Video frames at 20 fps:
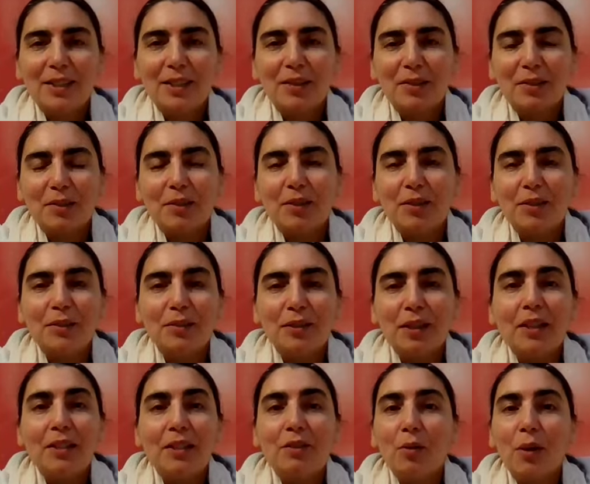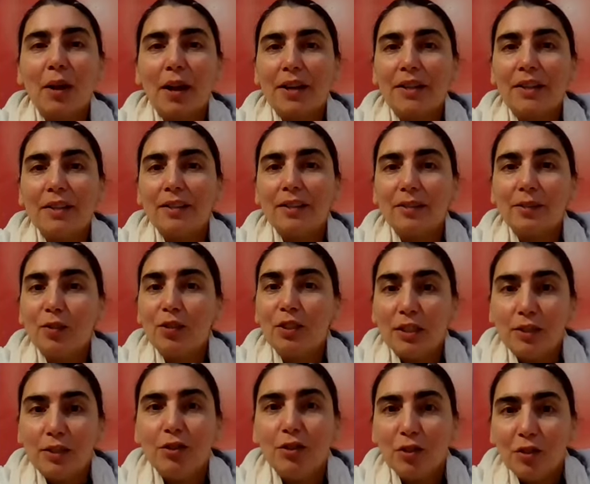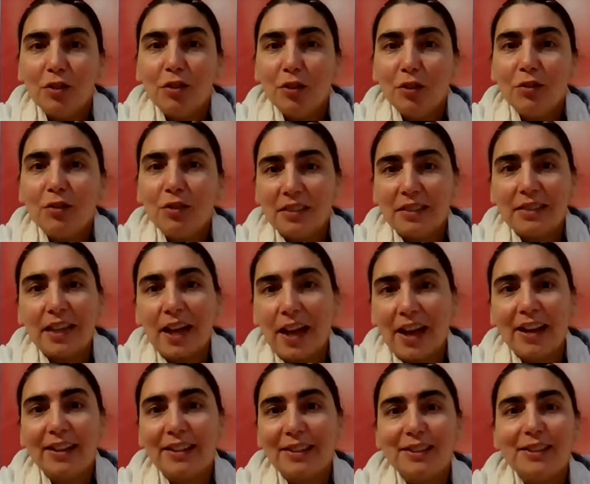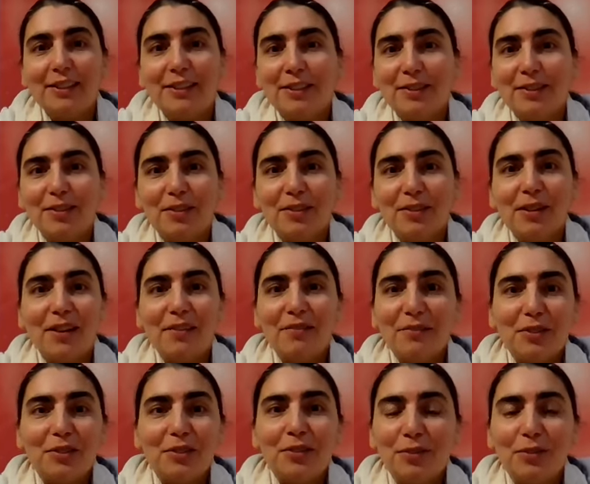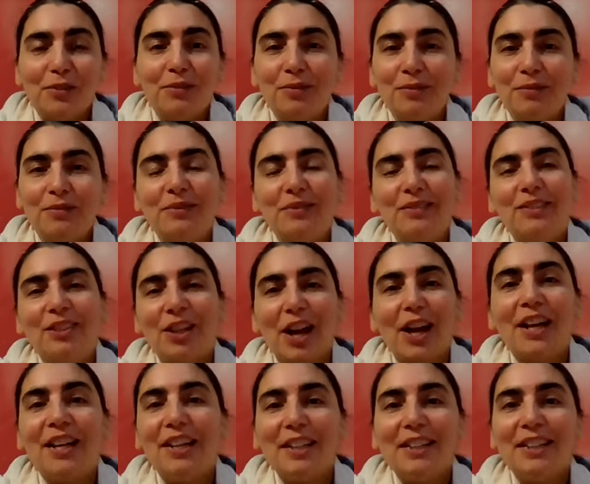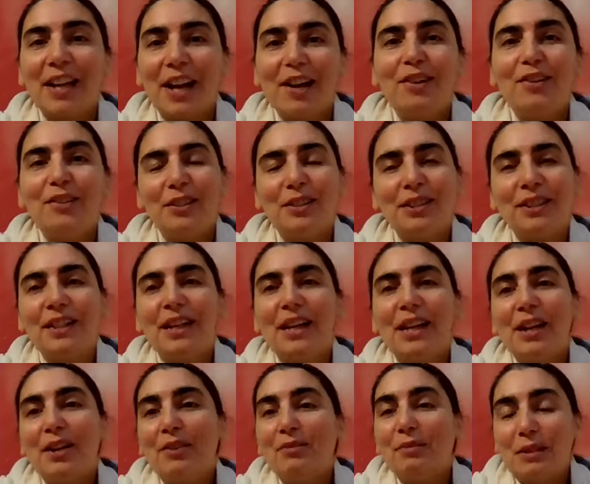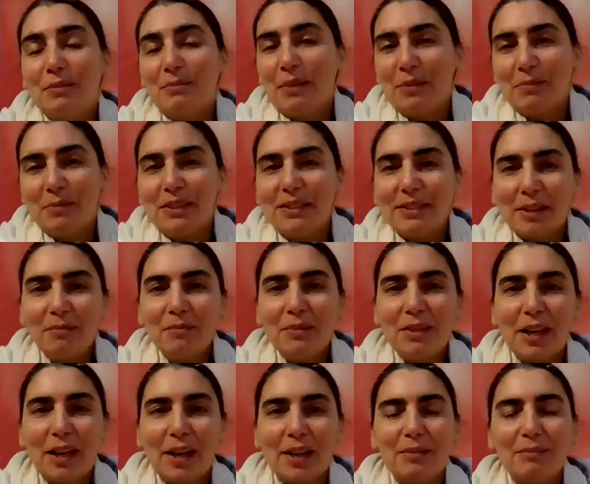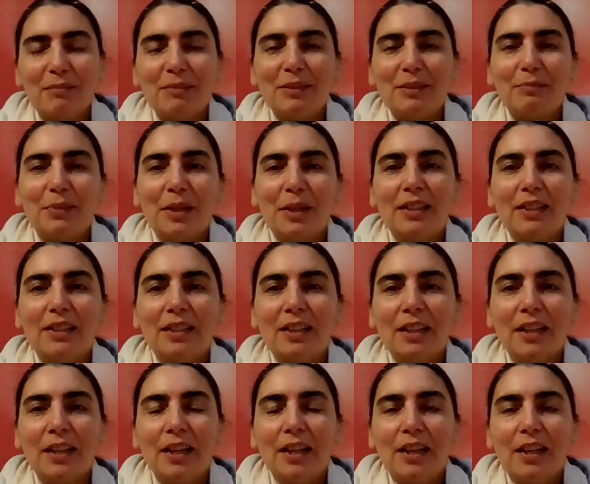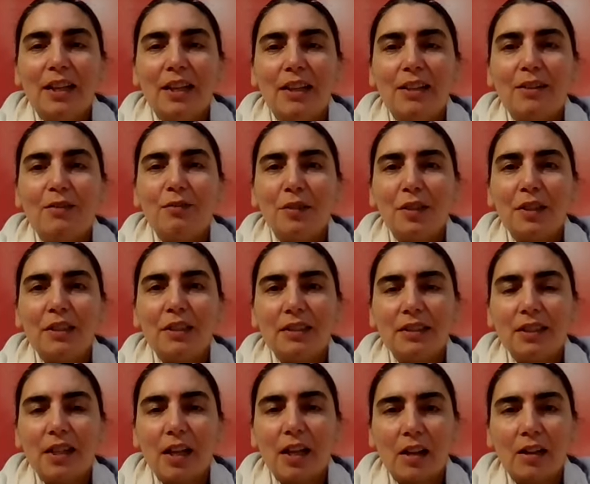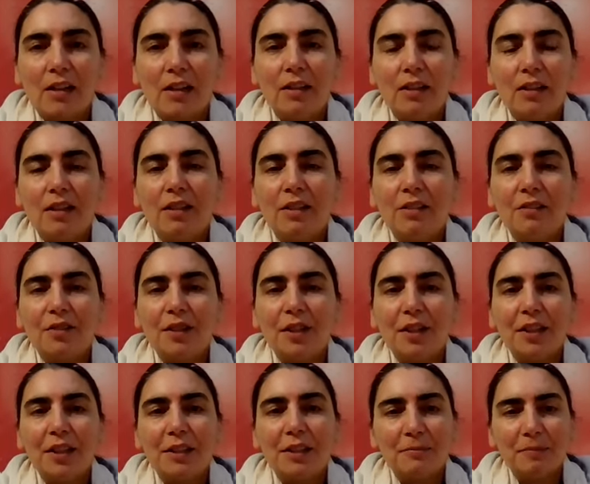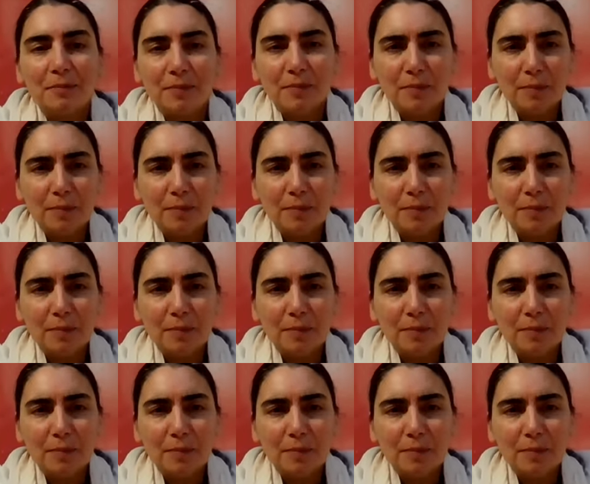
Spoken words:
you know, to inquire, so did you use that? You know, have you tried it out? Well, maybe sometimes, but if it's done in a very